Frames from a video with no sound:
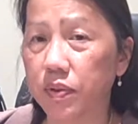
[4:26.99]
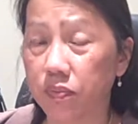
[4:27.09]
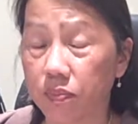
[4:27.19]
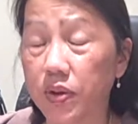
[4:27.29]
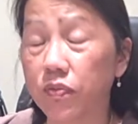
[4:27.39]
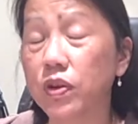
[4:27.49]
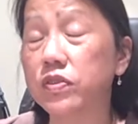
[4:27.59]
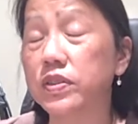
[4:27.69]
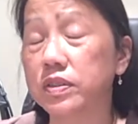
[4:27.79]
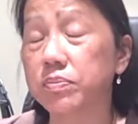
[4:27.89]
my
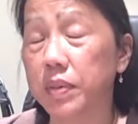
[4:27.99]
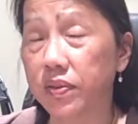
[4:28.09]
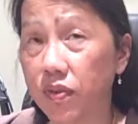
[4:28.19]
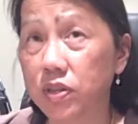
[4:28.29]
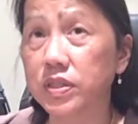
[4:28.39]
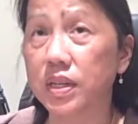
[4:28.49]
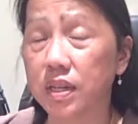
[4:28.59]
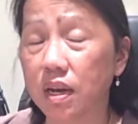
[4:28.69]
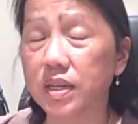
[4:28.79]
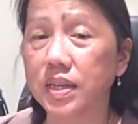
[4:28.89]
farsighted
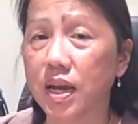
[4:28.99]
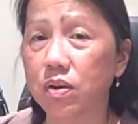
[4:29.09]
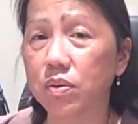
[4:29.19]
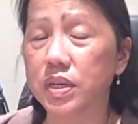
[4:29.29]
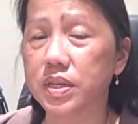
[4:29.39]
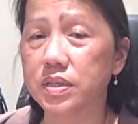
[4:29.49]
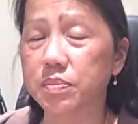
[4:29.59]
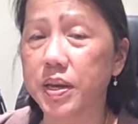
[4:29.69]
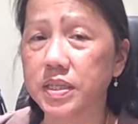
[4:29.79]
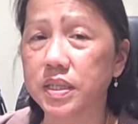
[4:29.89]
eye now is
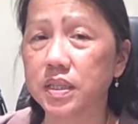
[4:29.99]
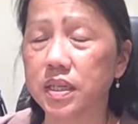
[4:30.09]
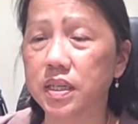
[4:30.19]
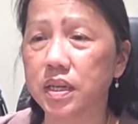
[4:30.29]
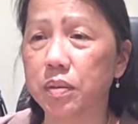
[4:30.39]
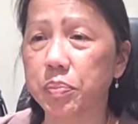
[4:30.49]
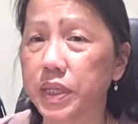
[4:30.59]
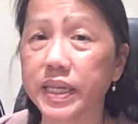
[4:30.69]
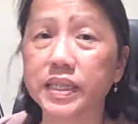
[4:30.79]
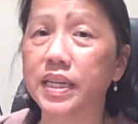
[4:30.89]
basically a
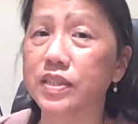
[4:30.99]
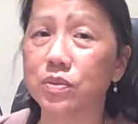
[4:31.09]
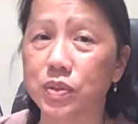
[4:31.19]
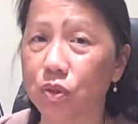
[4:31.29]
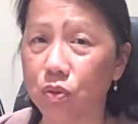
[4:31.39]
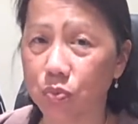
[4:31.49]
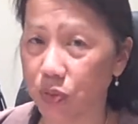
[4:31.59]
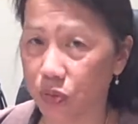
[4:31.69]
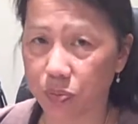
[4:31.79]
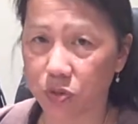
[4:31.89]
plain lens with no
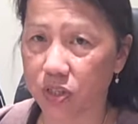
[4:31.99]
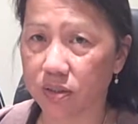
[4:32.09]
prescription.